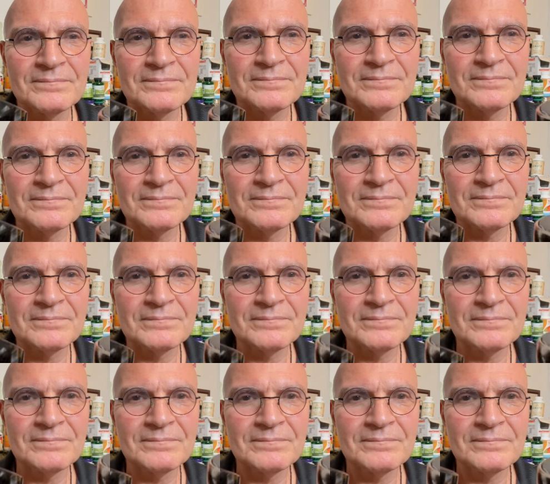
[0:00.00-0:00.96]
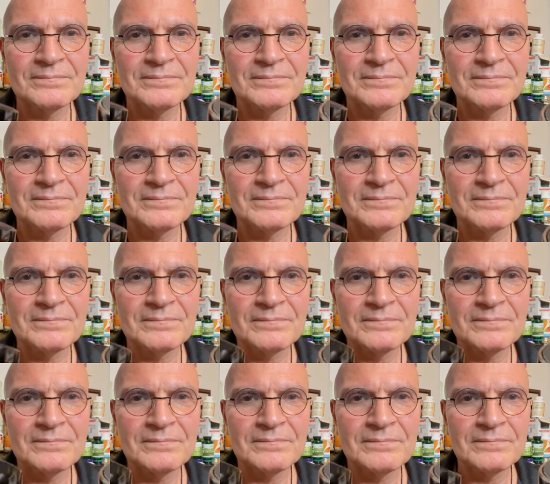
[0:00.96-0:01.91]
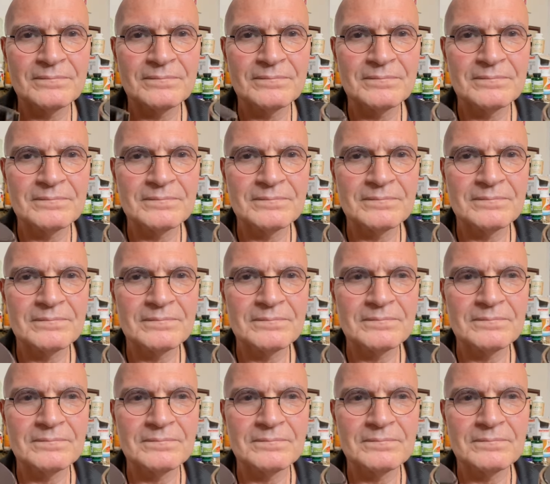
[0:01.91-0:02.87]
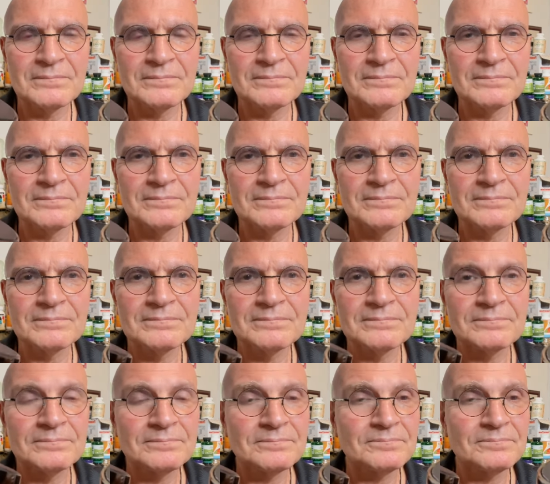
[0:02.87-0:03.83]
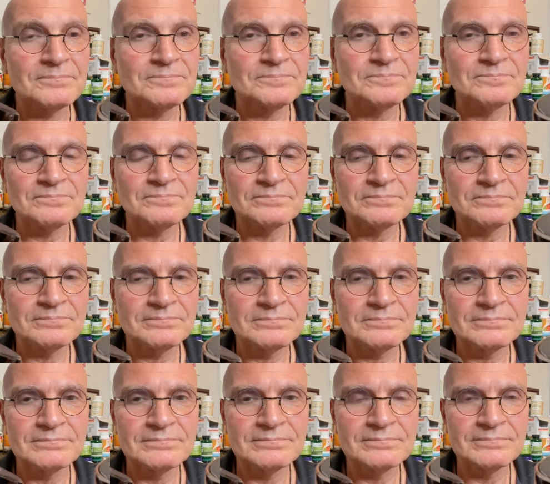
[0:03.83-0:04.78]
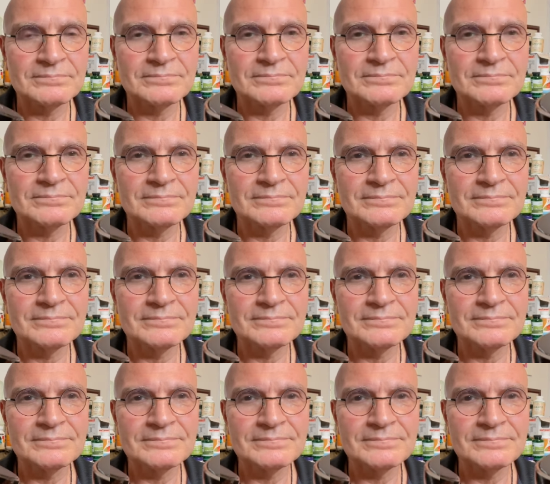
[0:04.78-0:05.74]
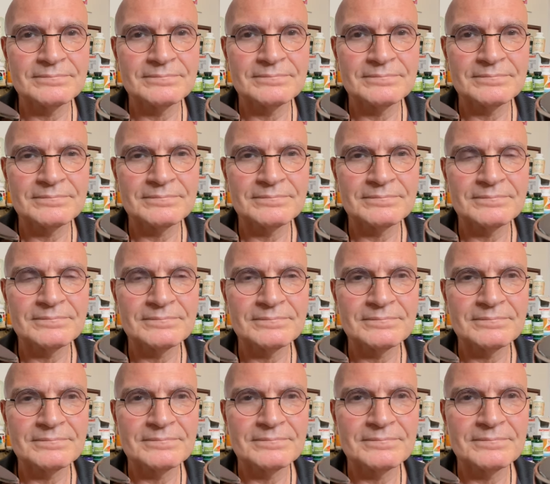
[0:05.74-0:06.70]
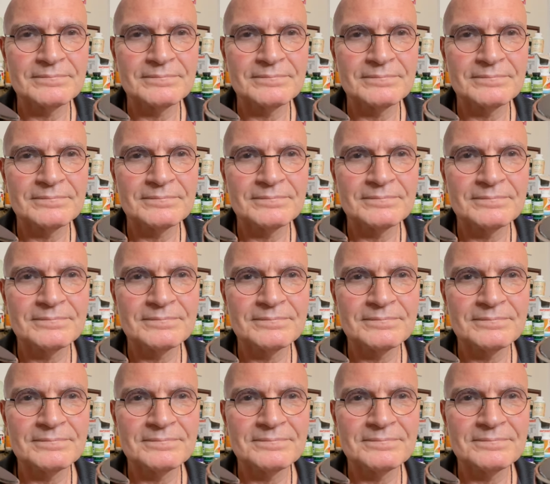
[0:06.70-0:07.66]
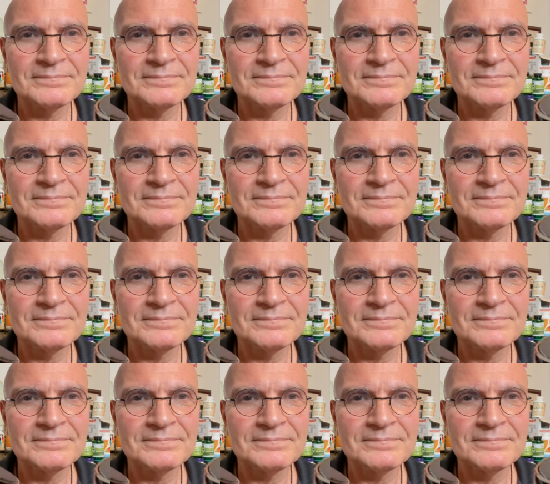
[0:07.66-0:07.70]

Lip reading: Nobody speaks.